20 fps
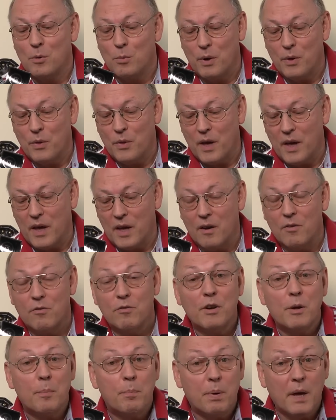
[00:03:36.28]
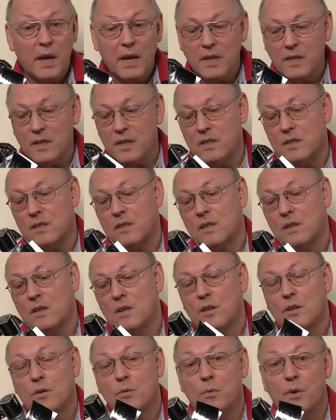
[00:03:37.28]
when they repeat it
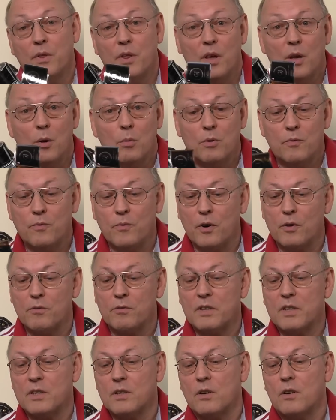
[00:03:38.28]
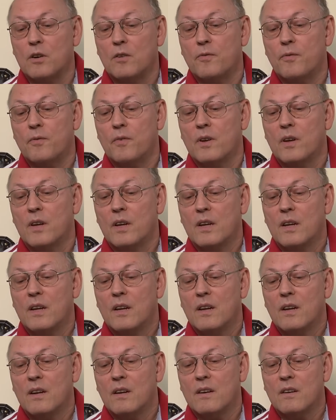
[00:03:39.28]
with the Woodford Reserve,
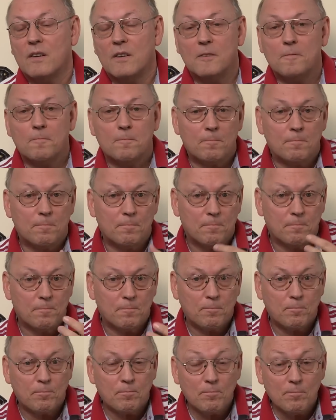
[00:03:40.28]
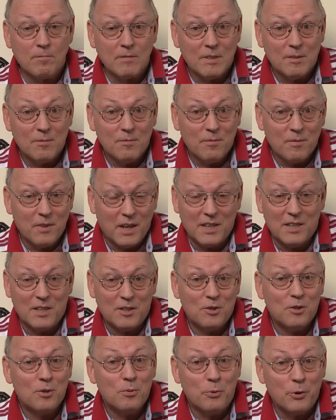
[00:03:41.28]
then
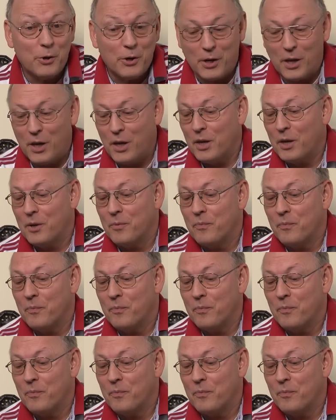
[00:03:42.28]
it should work.